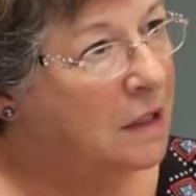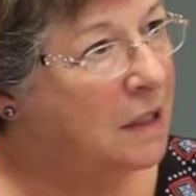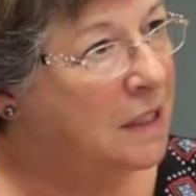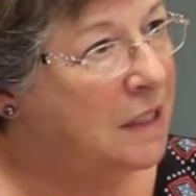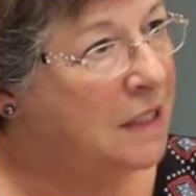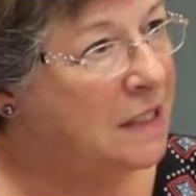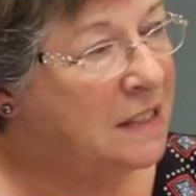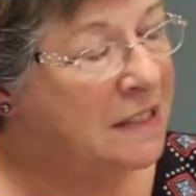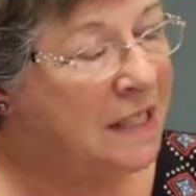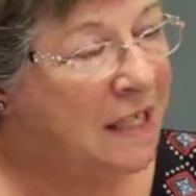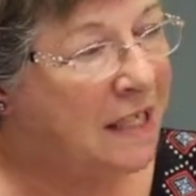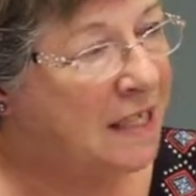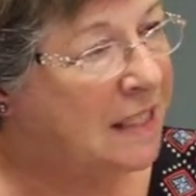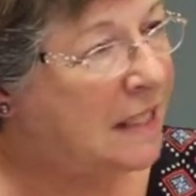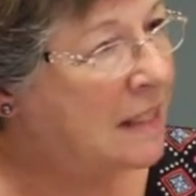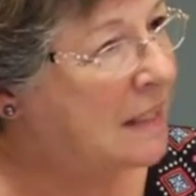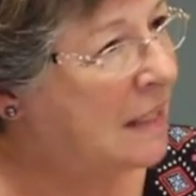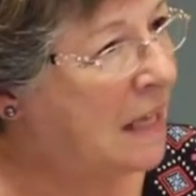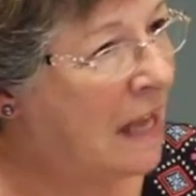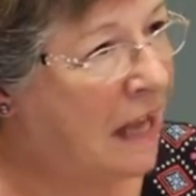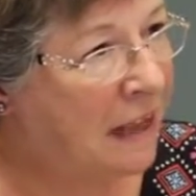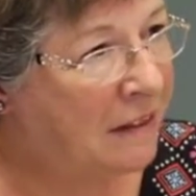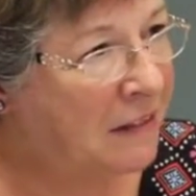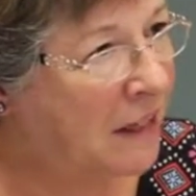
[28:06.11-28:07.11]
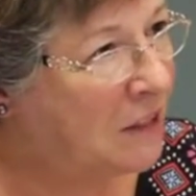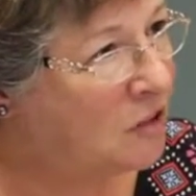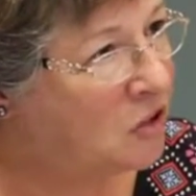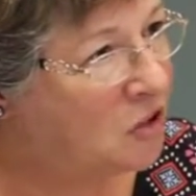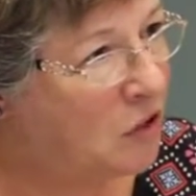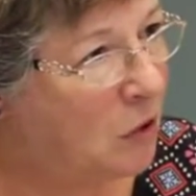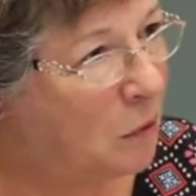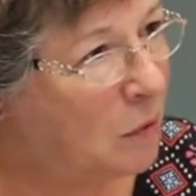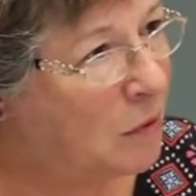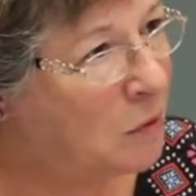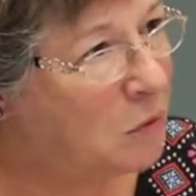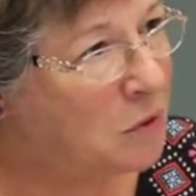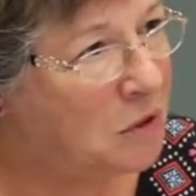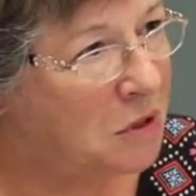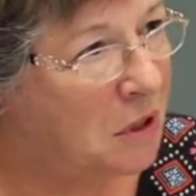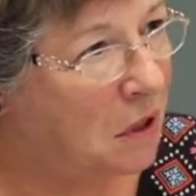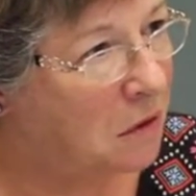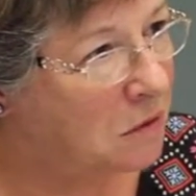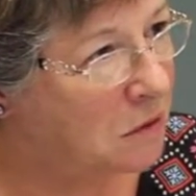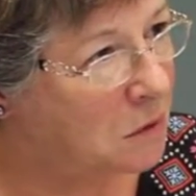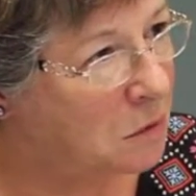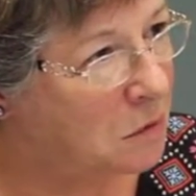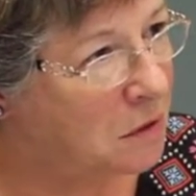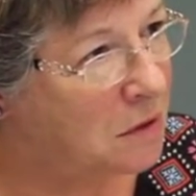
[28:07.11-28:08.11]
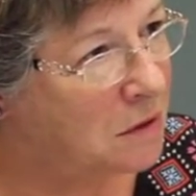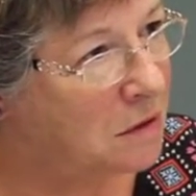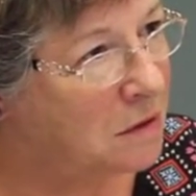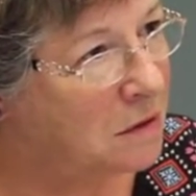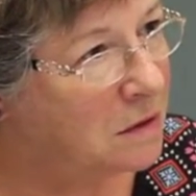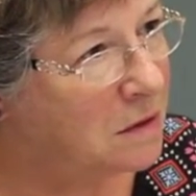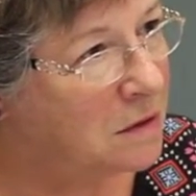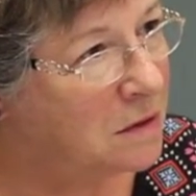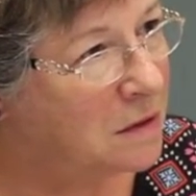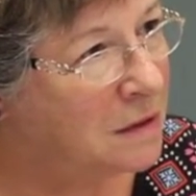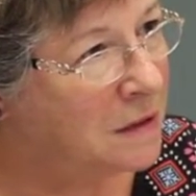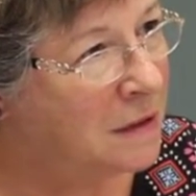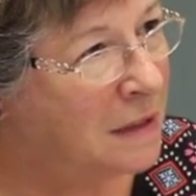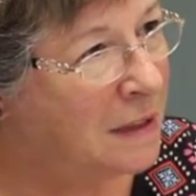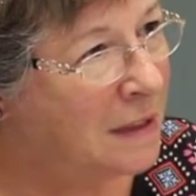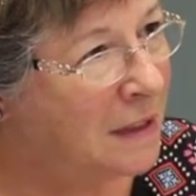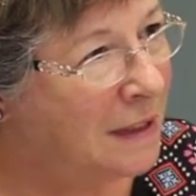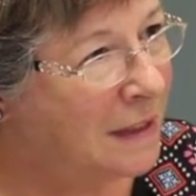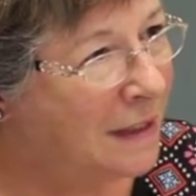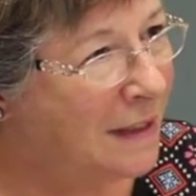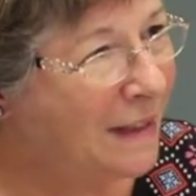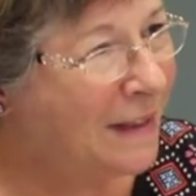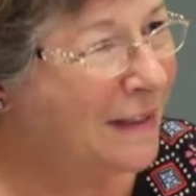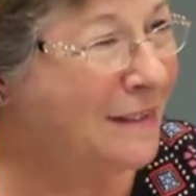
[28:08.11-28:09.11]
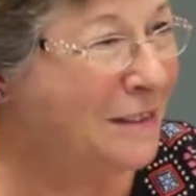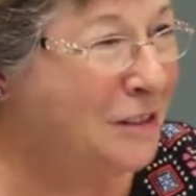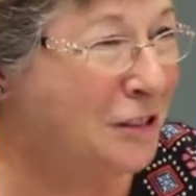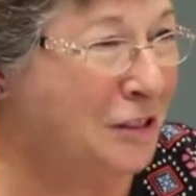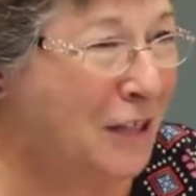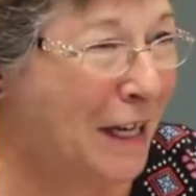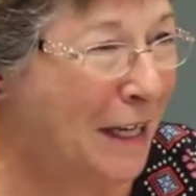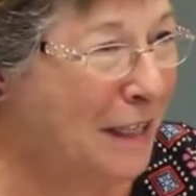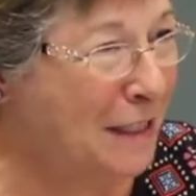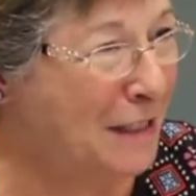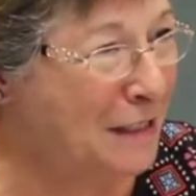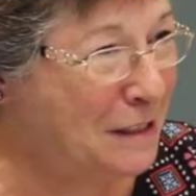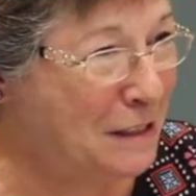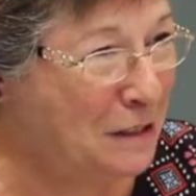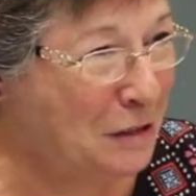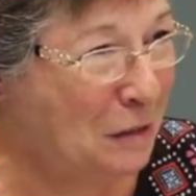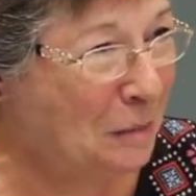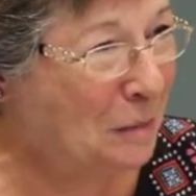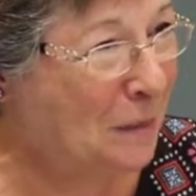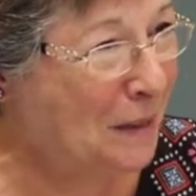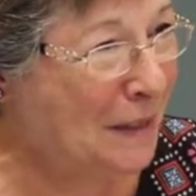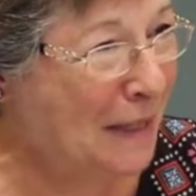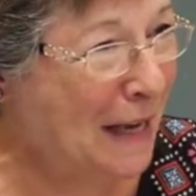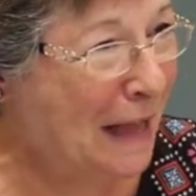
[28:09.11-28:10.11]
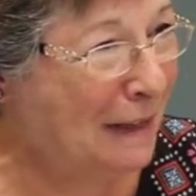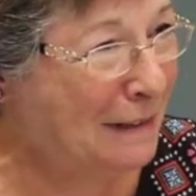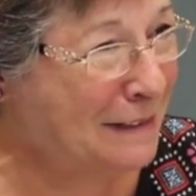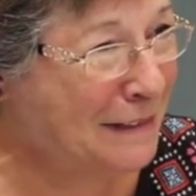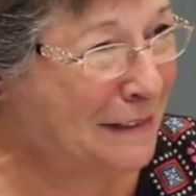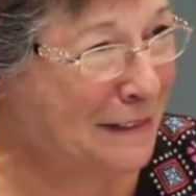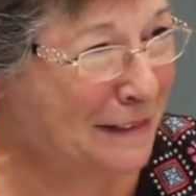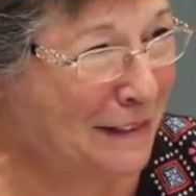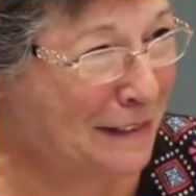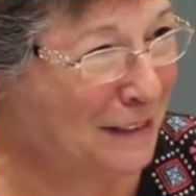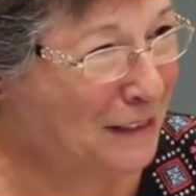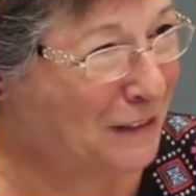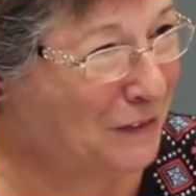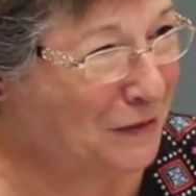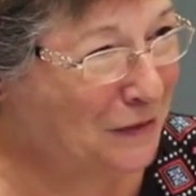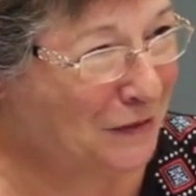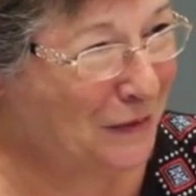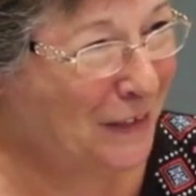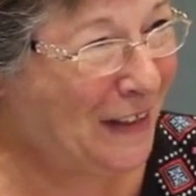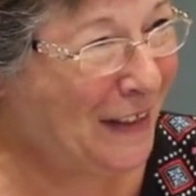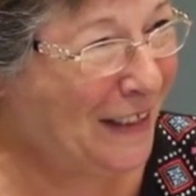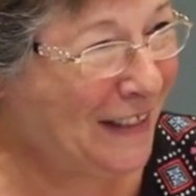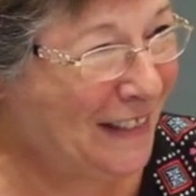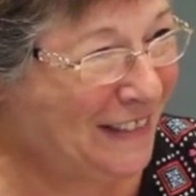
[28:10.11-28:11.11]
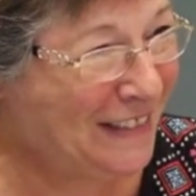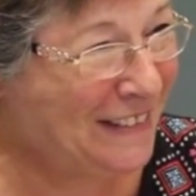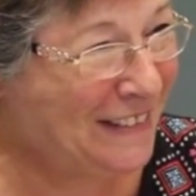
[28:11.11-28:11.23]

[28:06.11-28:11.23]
And he said he didn't like that job, it was horrible. Checking somebody else's feet.